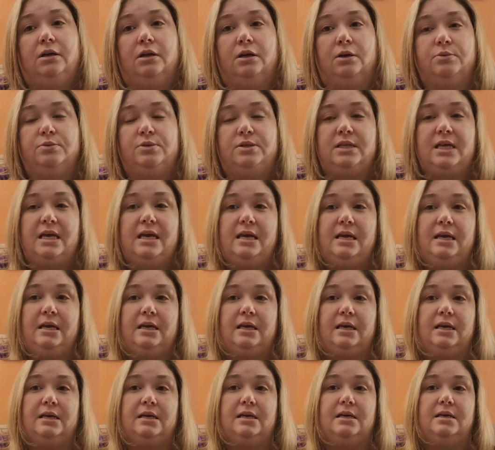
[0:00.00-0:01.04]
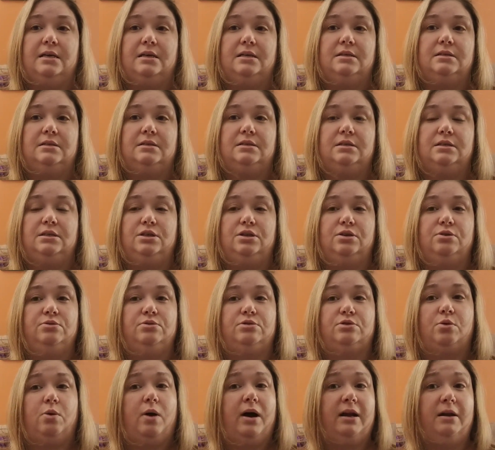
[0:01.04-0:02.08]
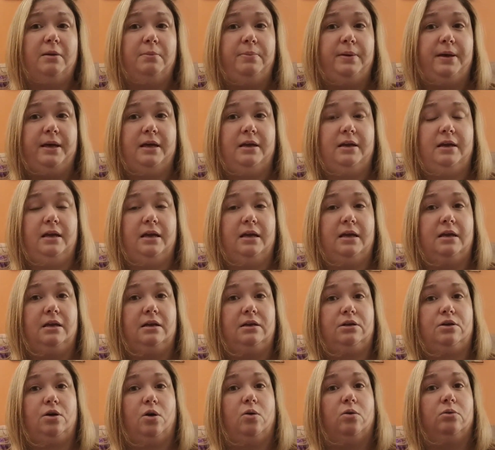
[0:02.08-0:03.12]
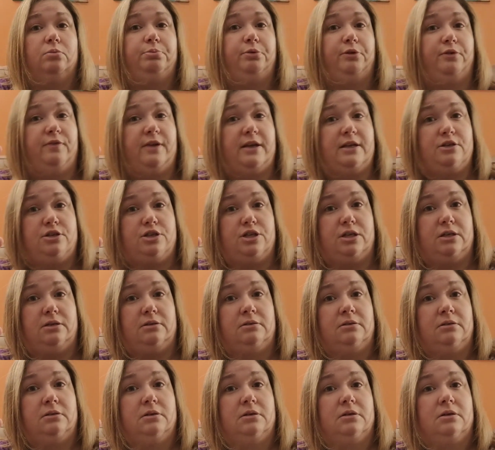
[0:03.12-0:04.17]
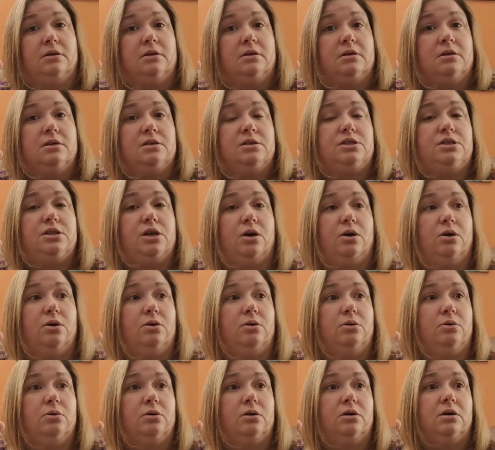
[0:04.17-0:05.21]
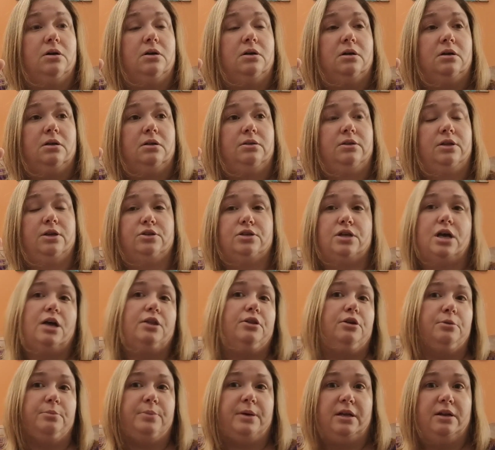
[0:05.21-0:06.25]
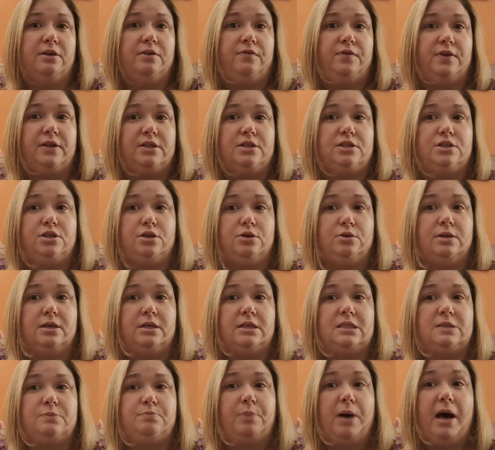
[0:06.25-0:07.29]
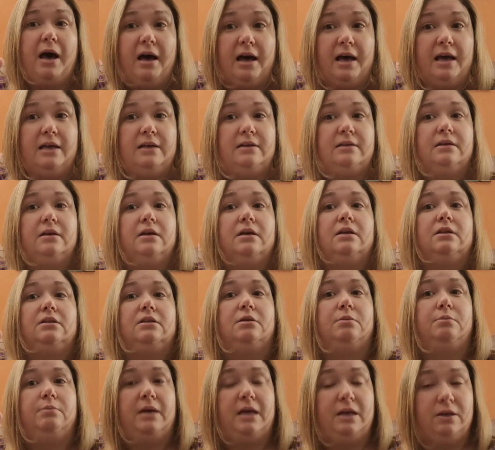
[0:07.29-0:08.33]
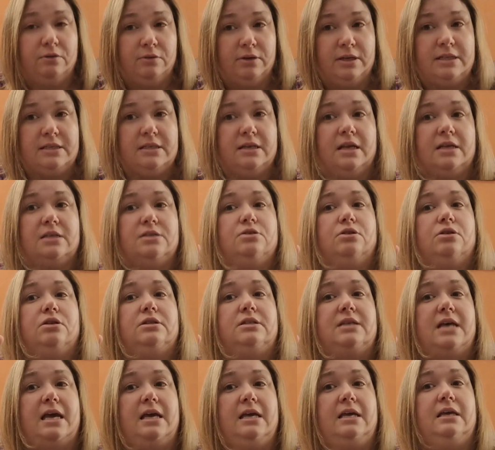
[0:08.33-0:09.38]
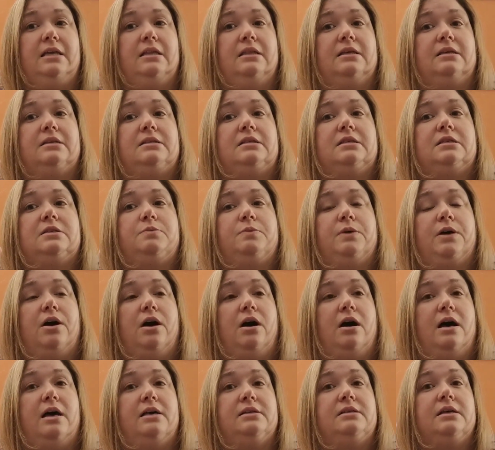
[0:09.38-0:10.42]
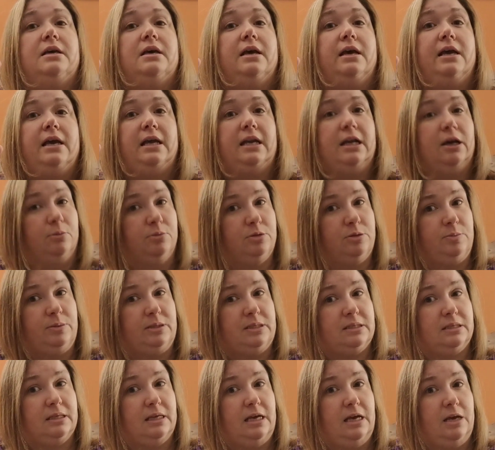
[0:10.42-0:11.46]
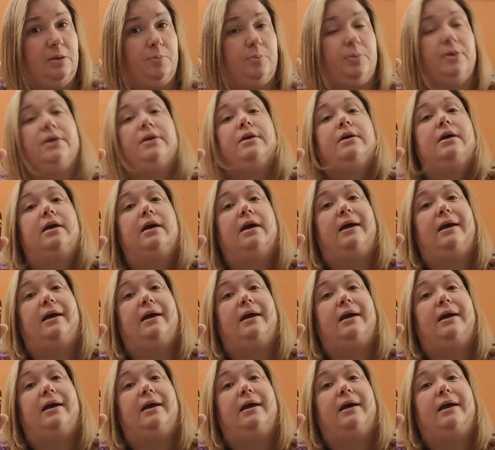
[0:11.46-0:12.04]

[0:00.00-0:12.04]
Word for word: you know, zinc is used quite a bit in cold prevention. So there's other benefits to this, but the main reason I started taking this is because it helps me sleep